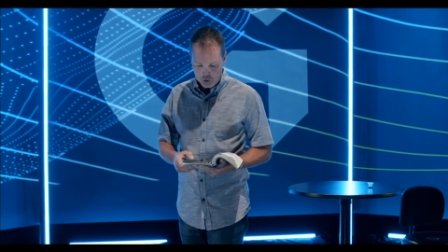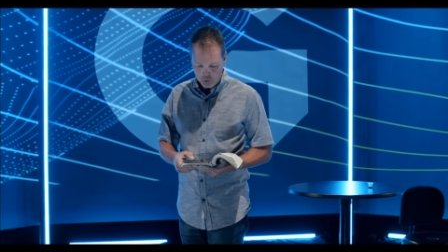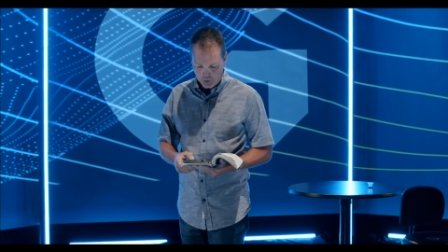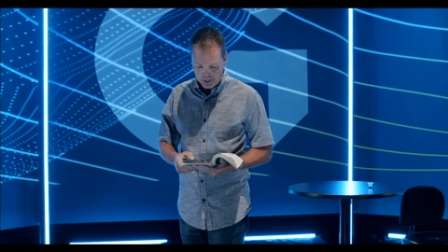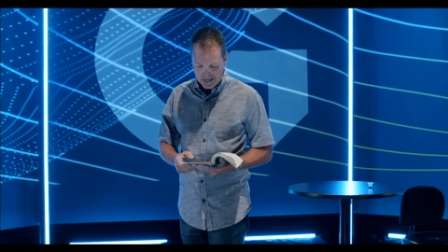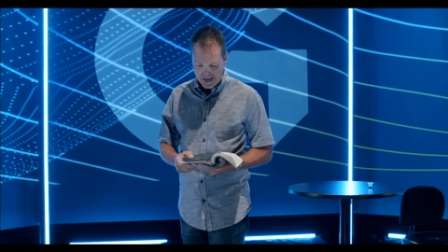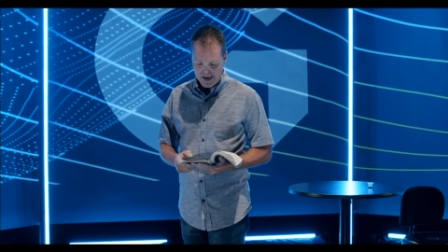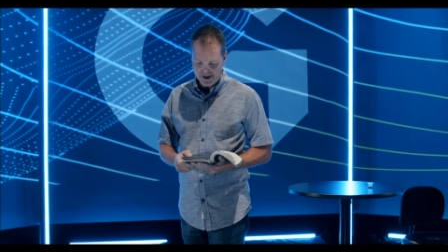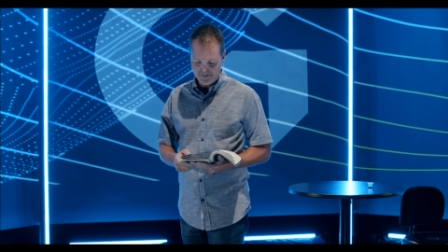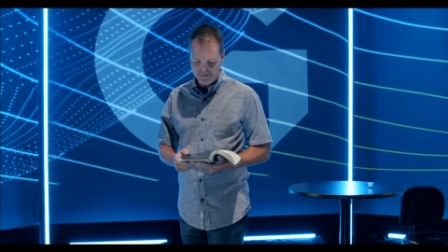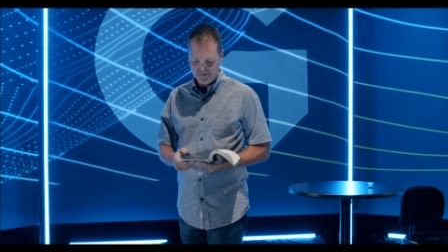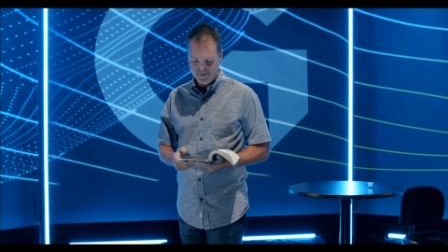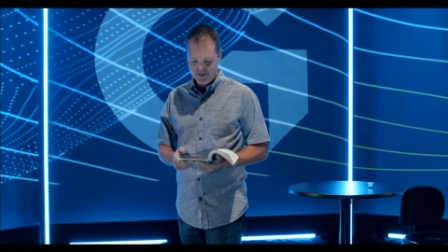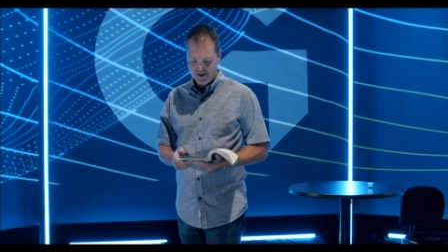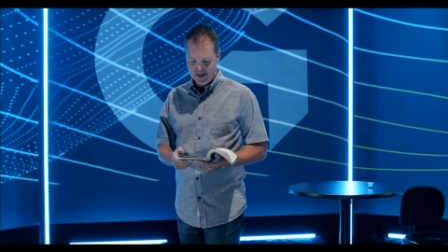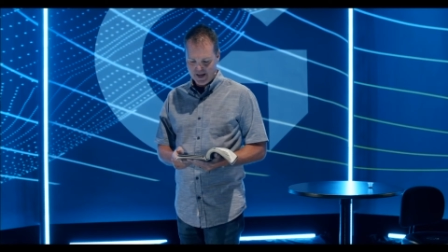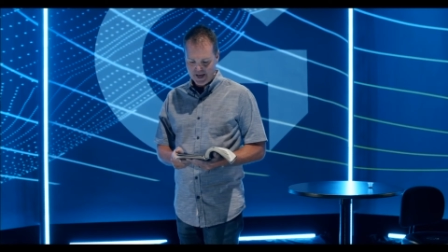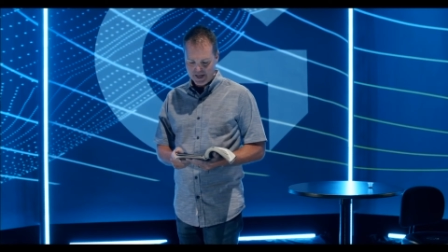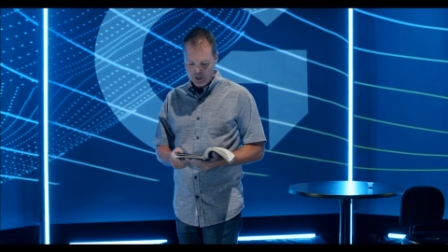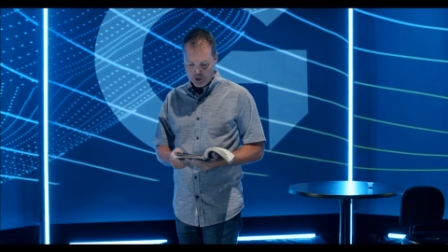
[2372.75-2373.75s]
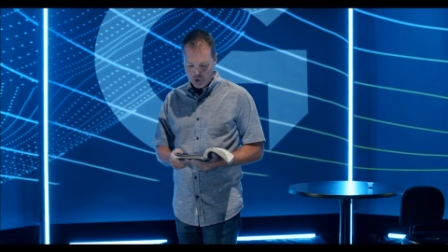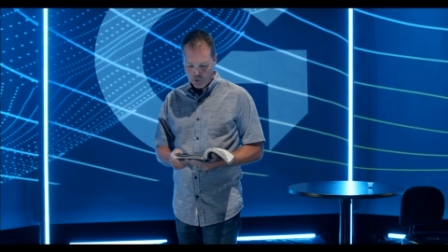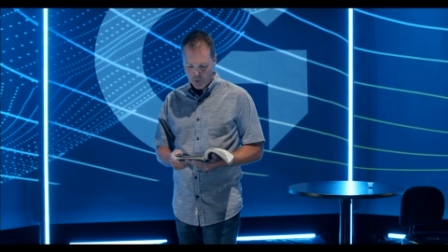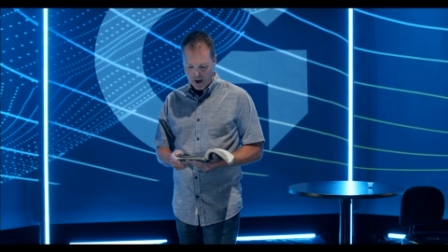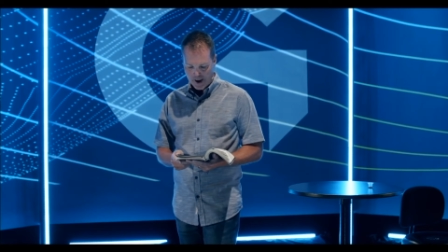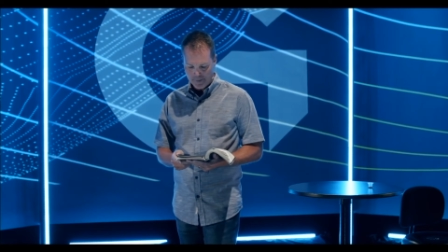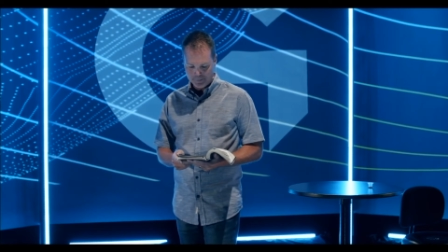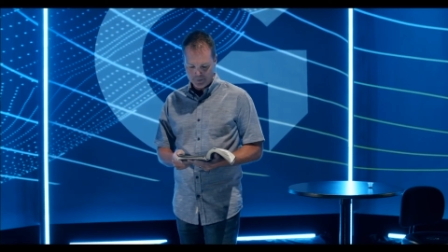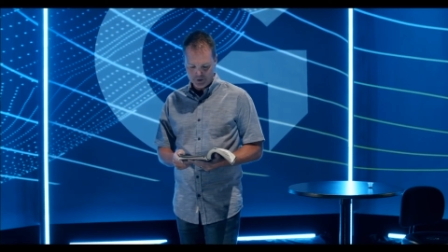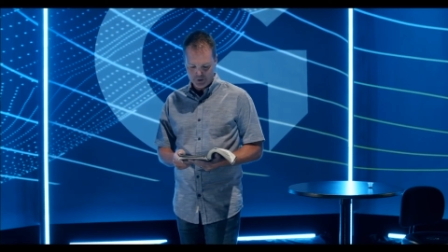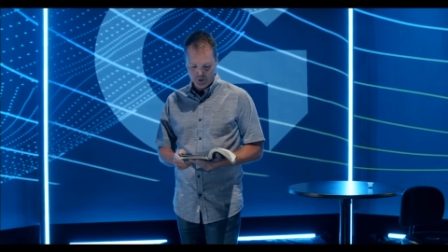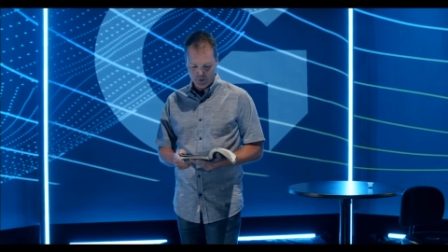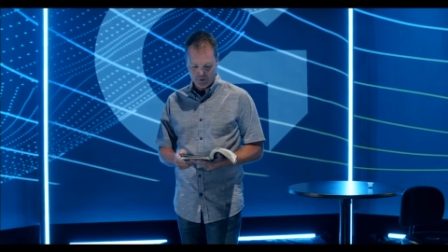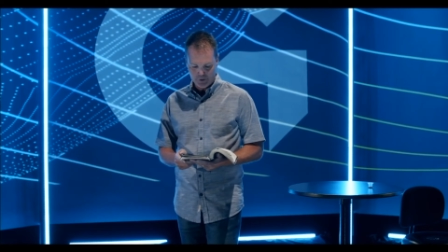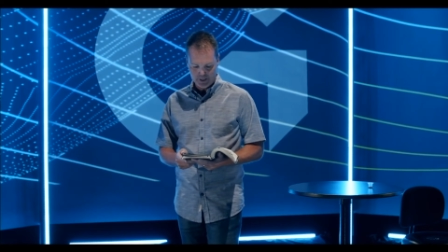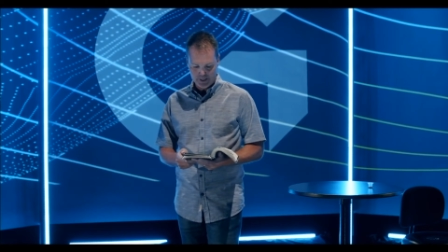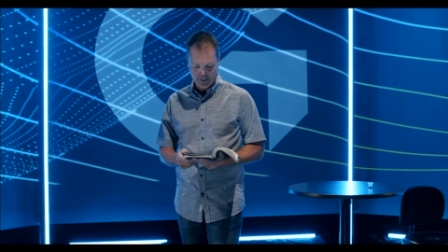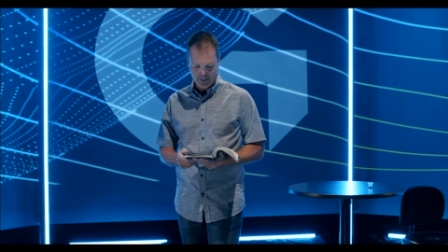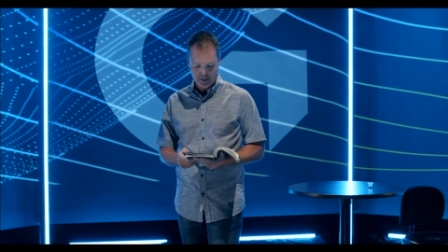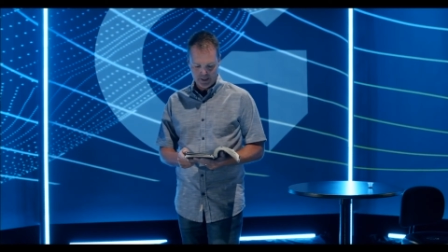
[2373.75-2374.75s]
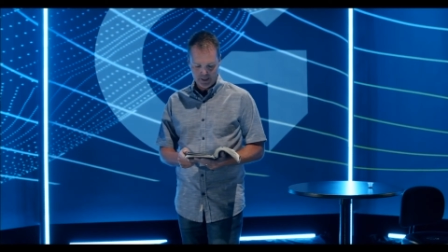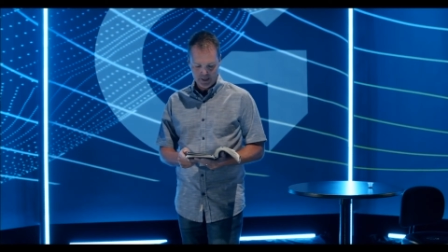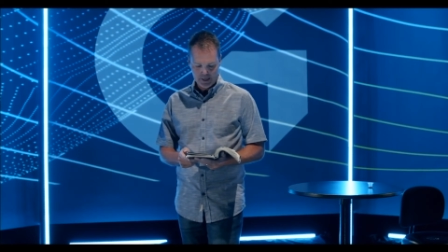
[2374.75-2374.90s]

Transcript: life, a new opportunity.